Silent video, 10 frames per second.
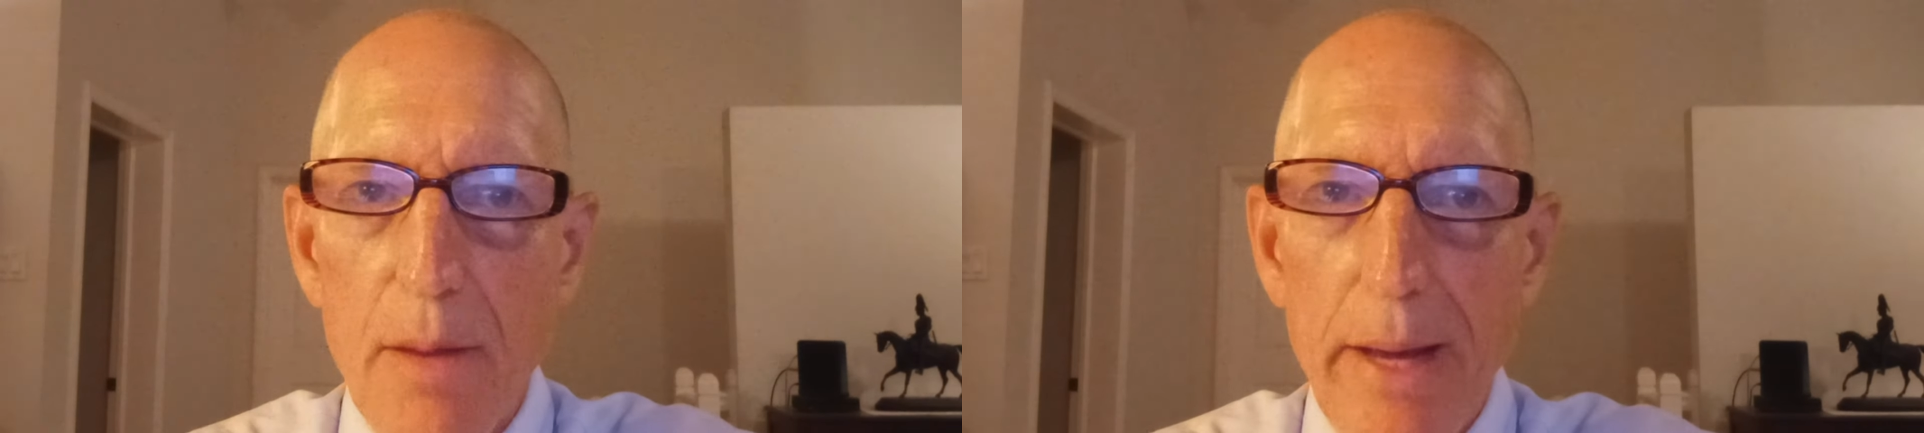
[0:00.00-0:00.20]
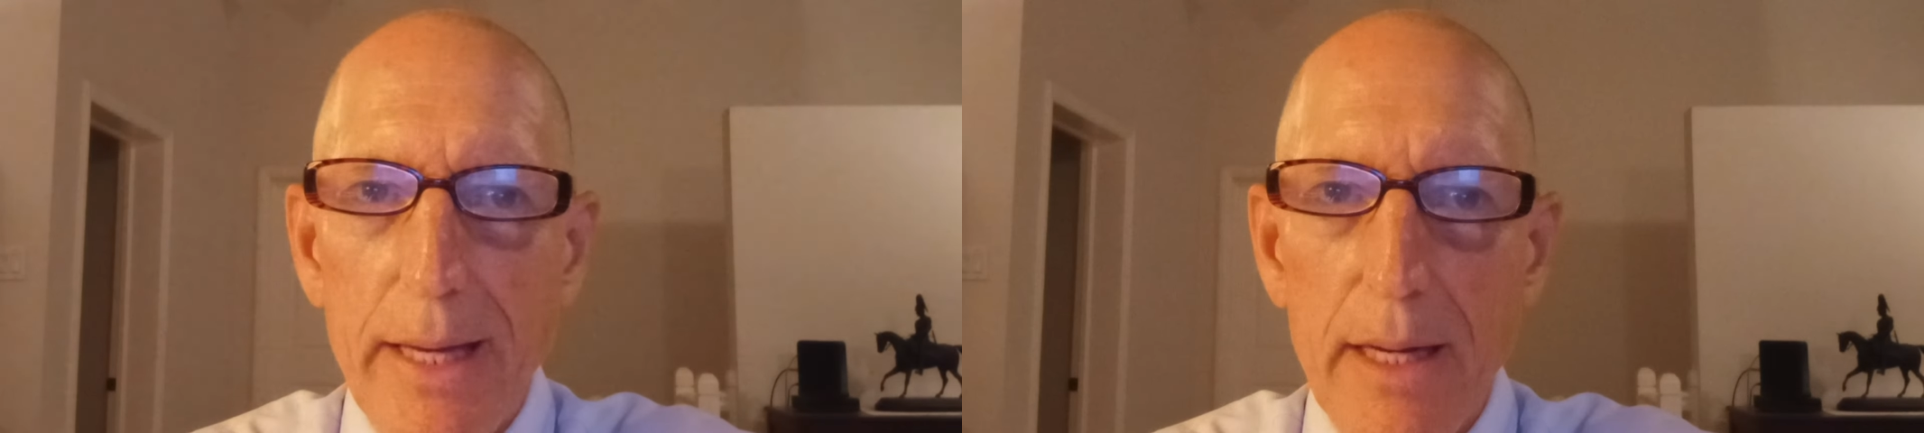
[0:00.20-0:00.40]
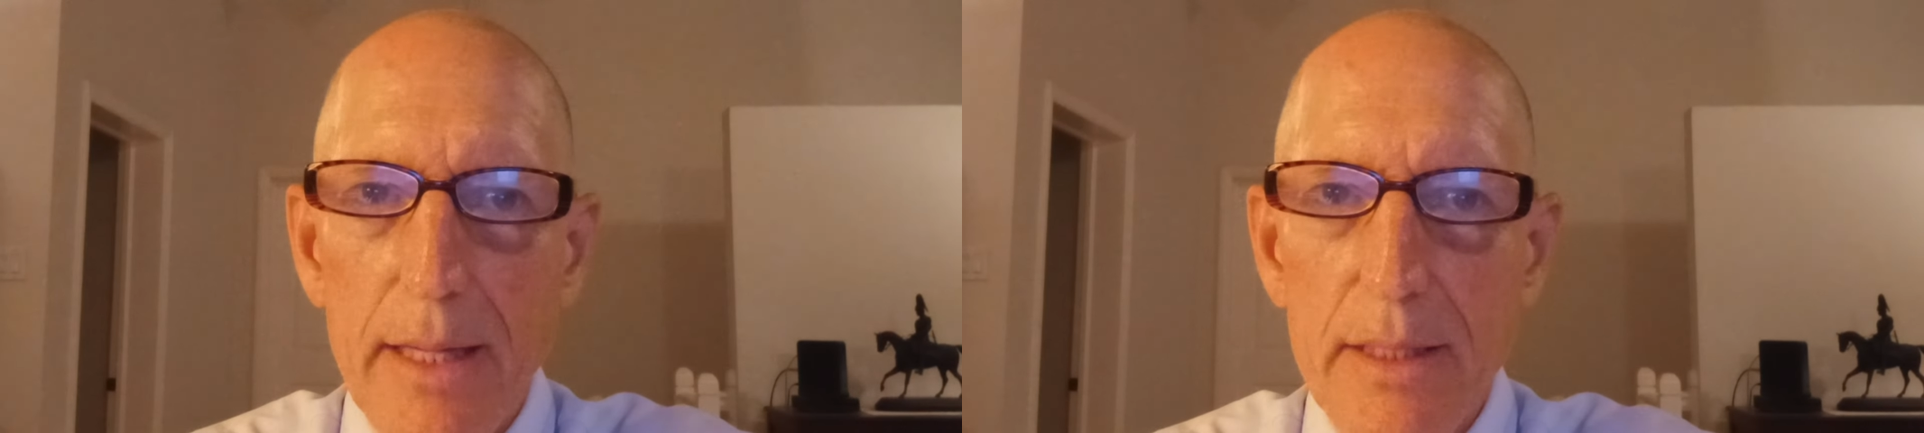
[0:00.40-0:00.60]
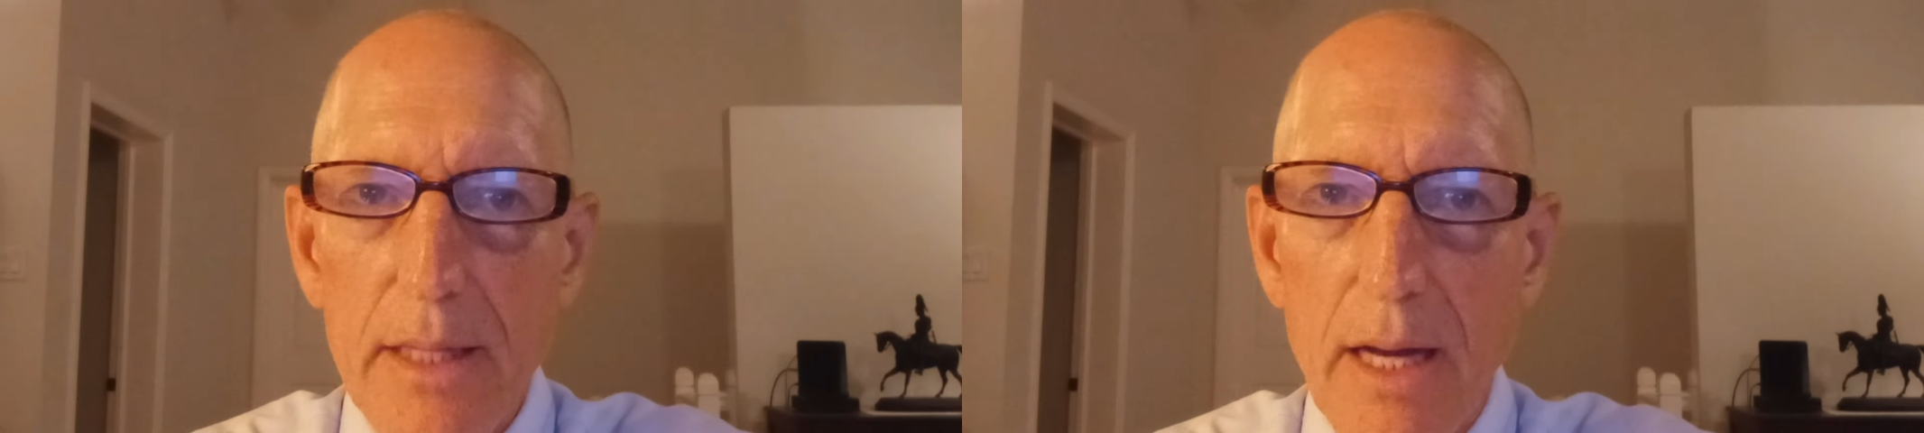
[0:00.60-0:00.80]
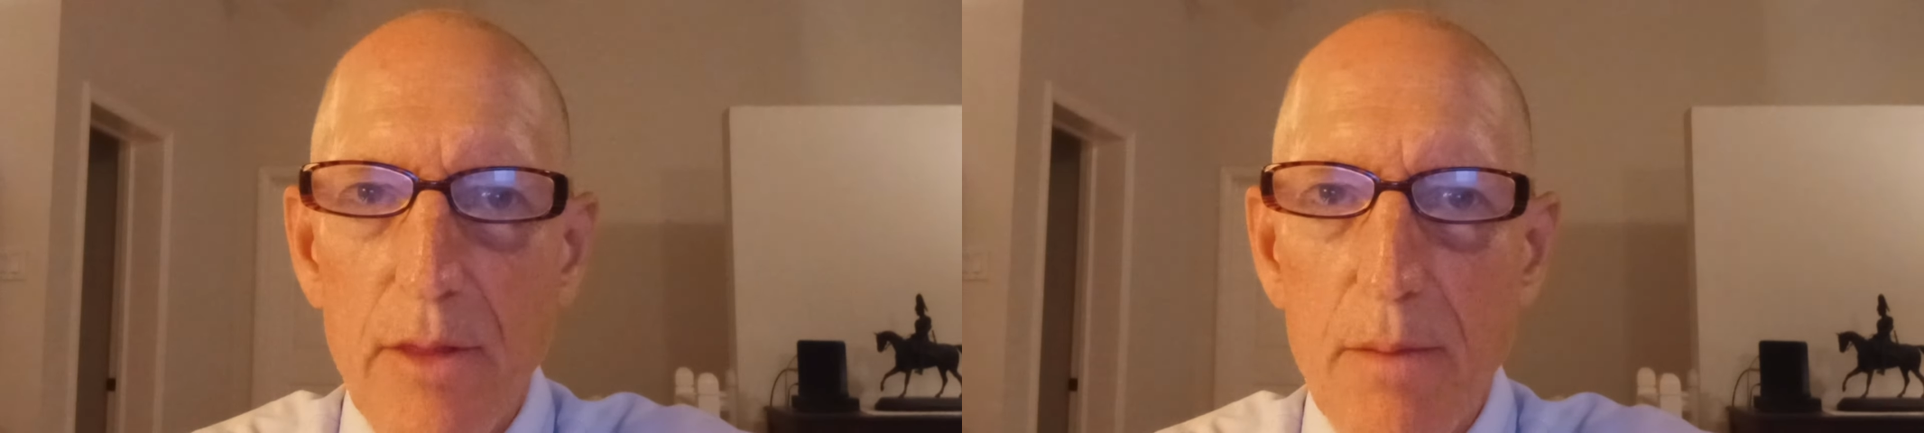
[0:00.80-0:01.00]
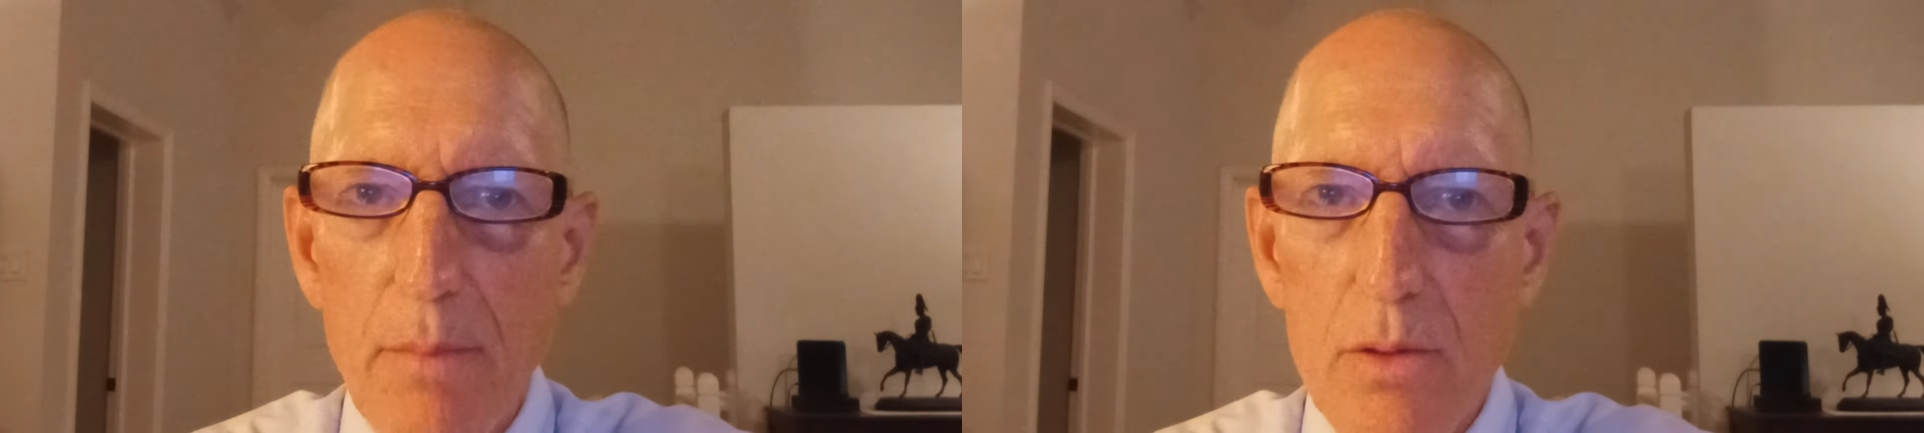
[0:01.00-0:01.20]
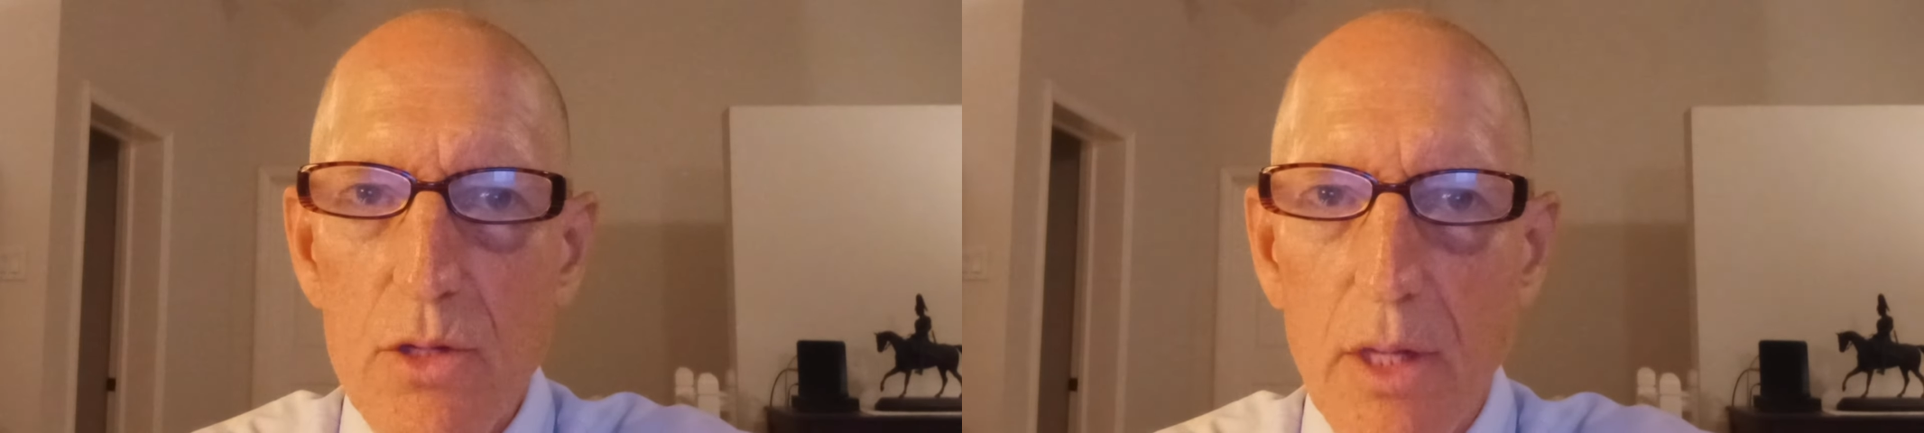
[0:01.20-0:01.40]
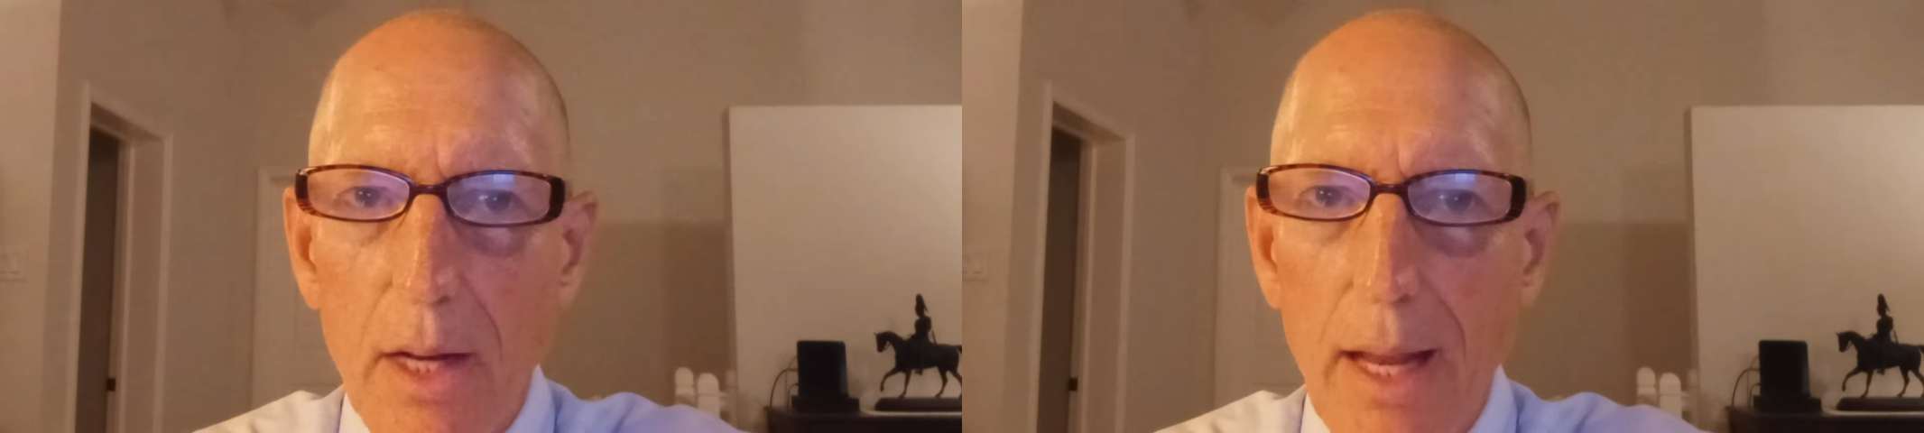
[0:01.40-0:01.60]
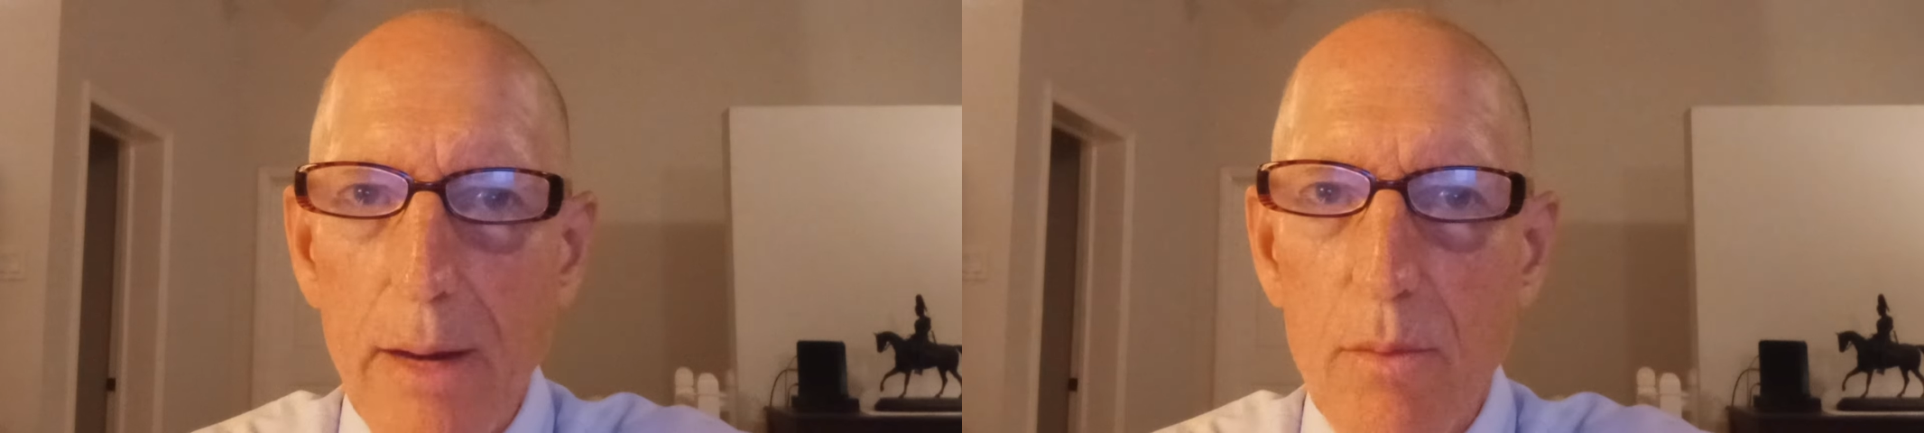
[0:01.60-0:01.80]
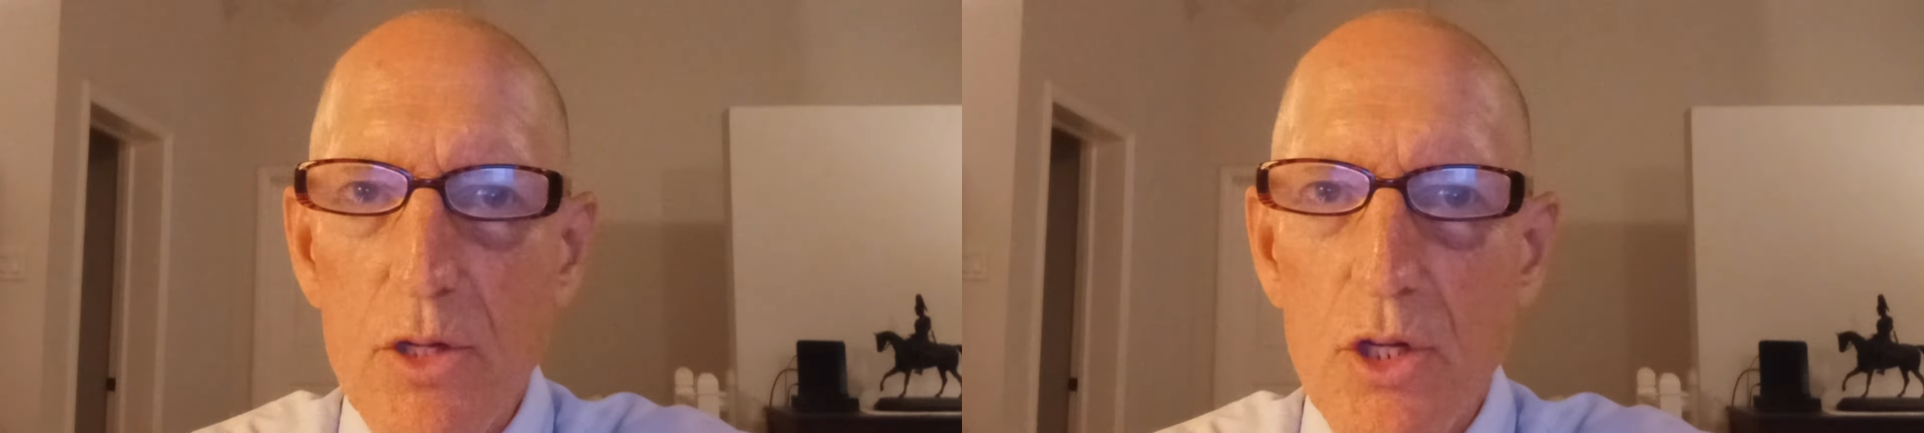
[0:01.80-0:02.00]
making it the most
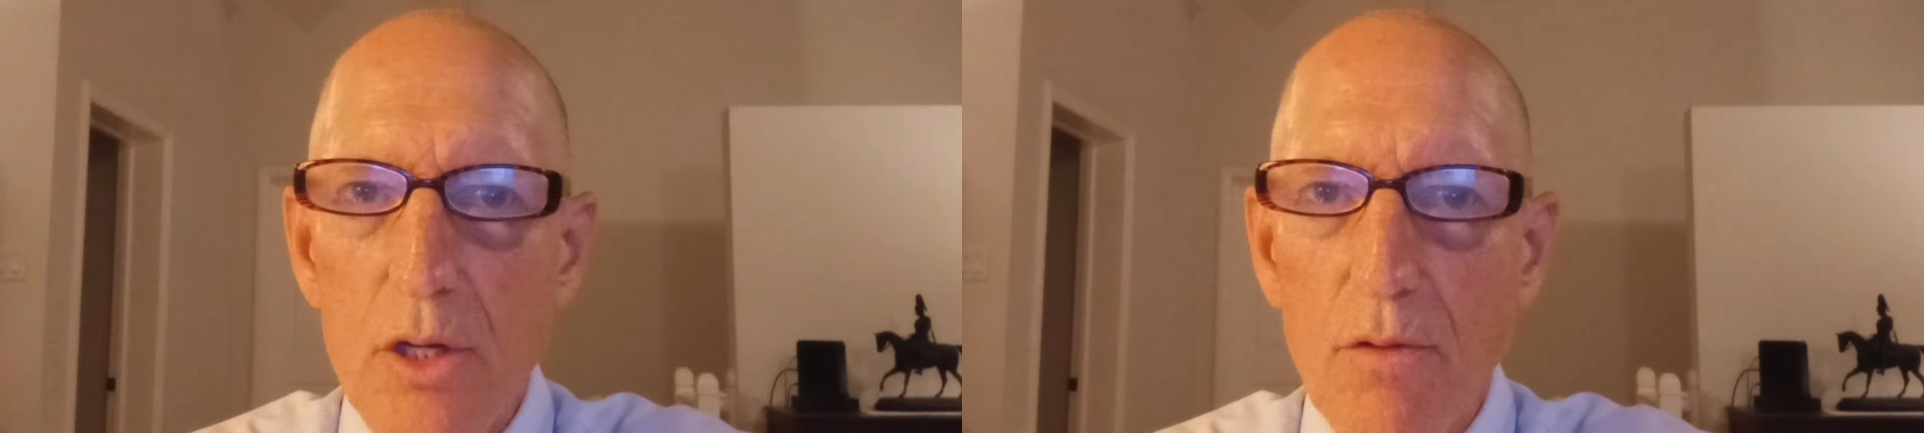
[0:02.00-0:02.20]
language